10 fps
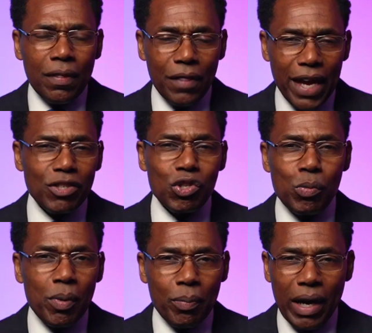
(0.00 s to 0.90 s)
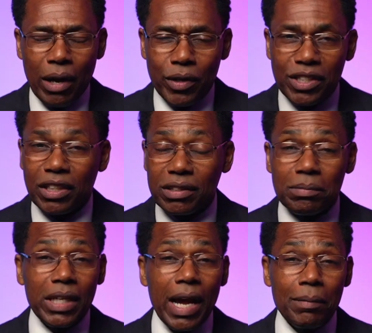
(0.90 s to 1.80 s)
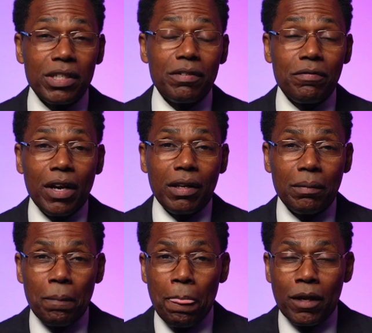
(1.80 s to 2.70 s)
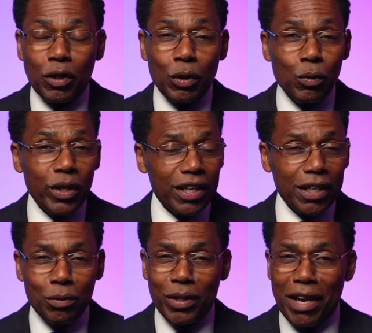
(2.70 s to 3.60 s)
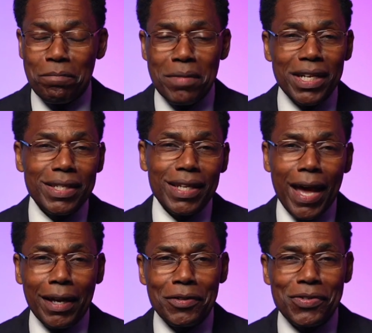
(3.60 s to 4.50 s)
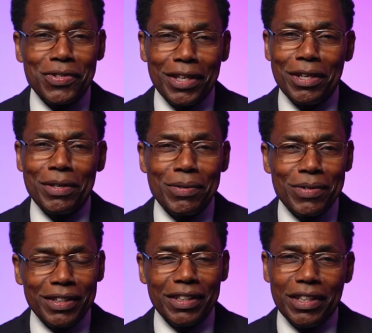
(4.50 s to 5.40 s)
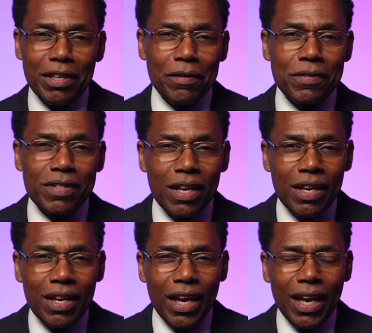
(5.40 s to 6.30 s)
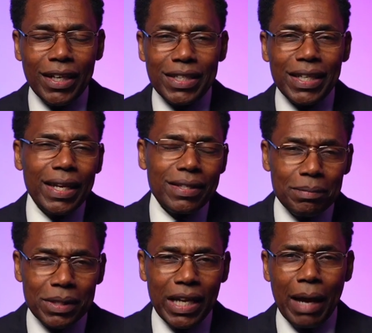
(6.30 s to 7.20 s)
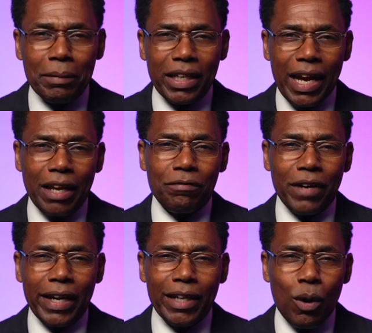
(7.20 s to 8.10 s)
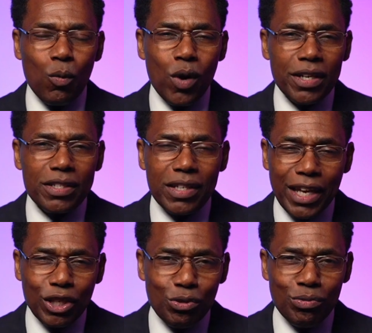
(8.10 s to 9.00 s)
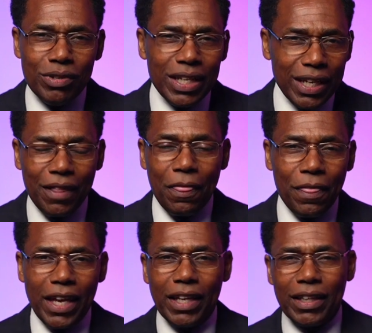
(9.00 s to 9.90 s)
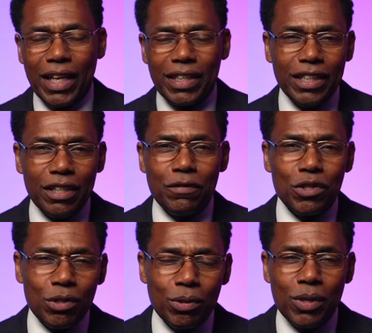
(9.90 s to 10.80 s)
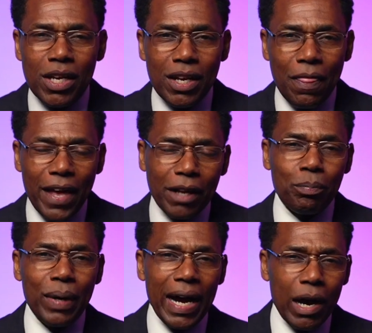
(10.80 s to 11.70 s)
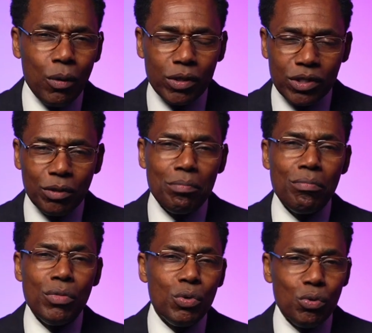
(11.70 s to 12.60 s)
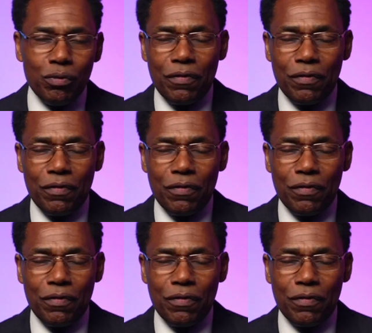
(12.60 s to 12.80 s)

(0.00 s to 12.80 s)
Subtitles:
that superpower, it took some time to develop. We have many talents, skills, and gifts, and it takes some time to kind of find out what is that unique thing that gives you that power to move